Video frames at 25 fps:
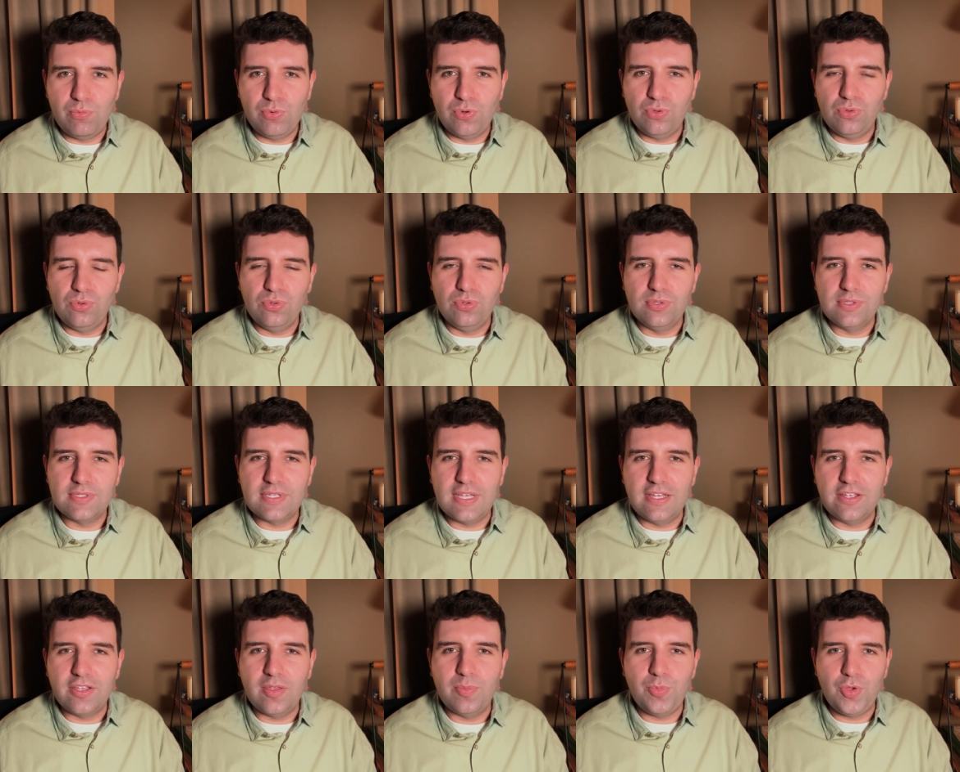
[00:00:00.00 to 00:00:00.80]
rules
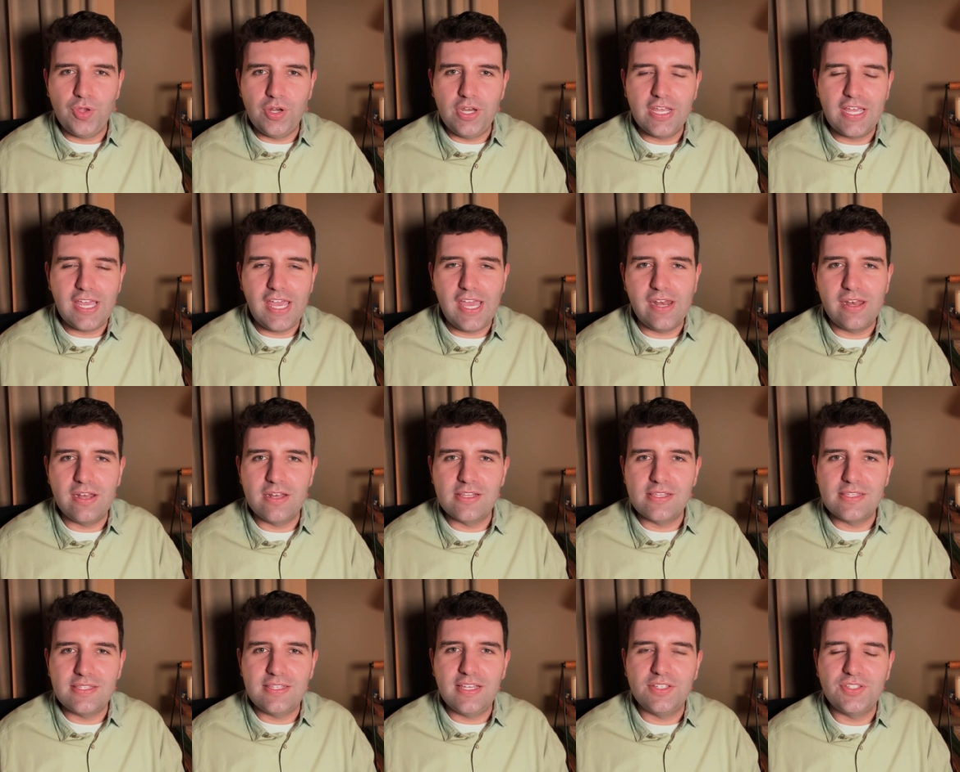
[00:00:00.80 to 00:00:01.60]
are communicated
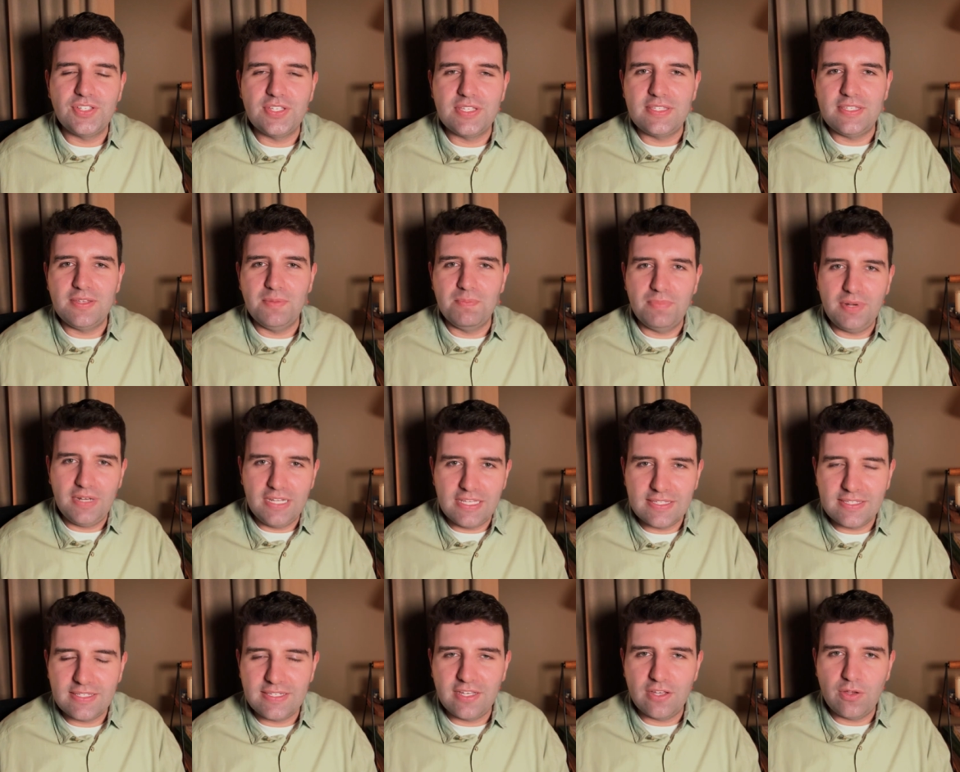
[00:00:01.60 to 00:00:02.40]
in such a
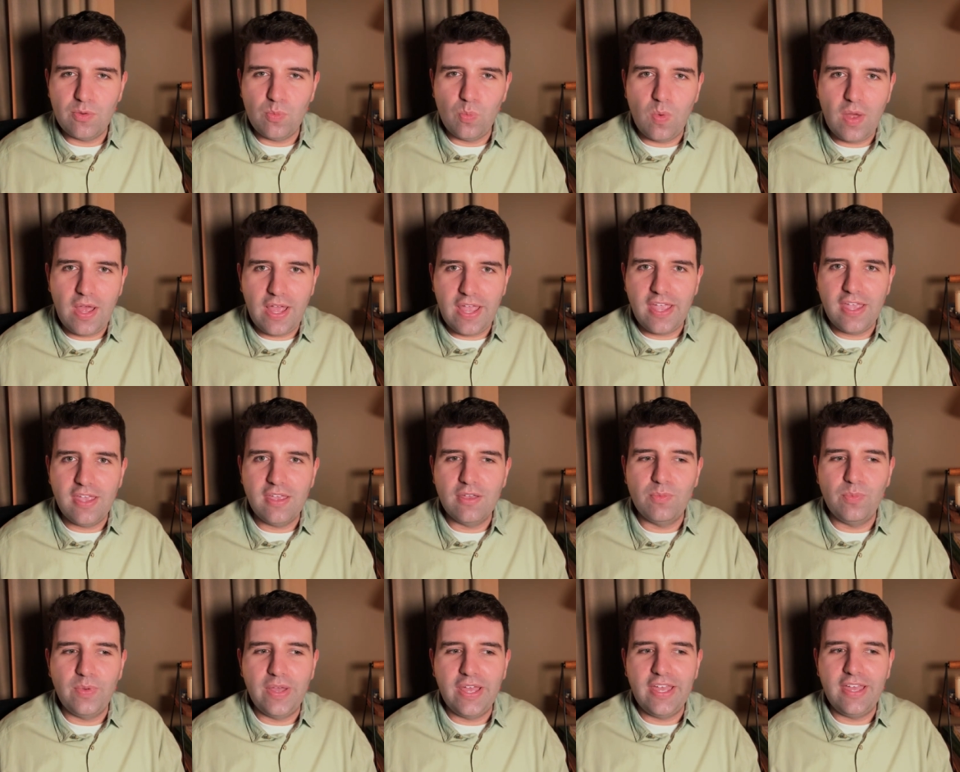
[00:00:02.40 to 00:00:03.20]
simplistic
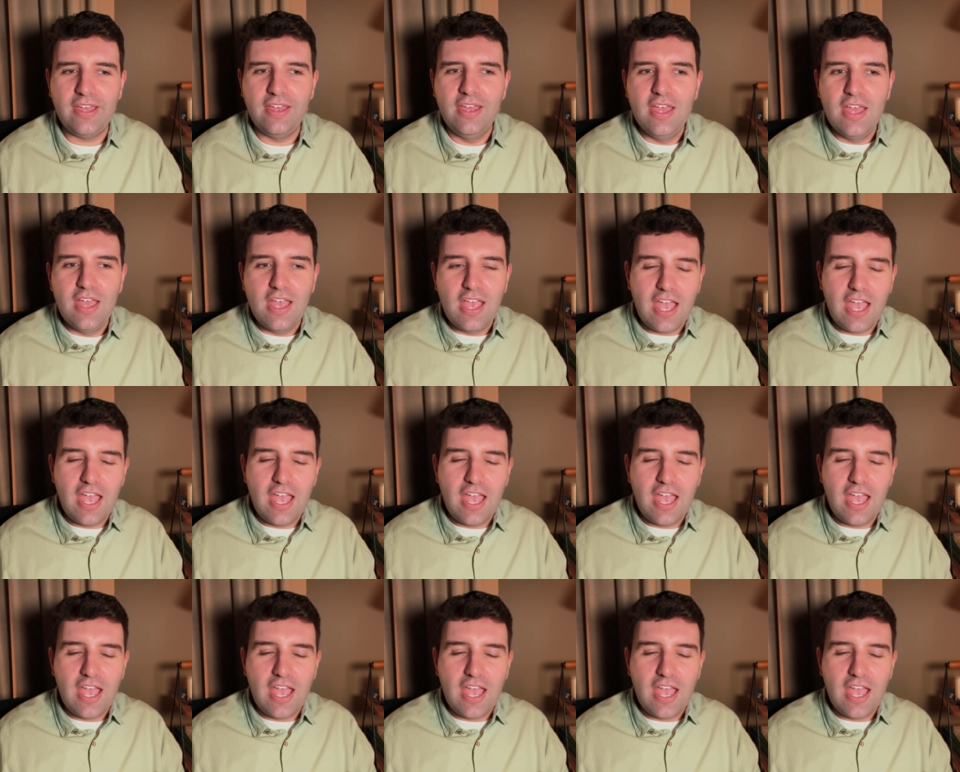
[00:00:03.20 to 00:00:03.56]
way where